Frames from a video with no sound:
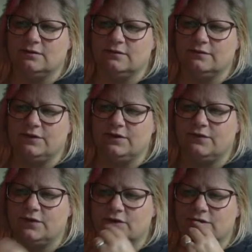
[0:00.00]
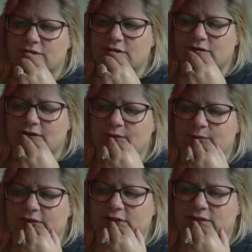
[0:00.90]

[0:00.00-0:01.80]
Feet First. So that was,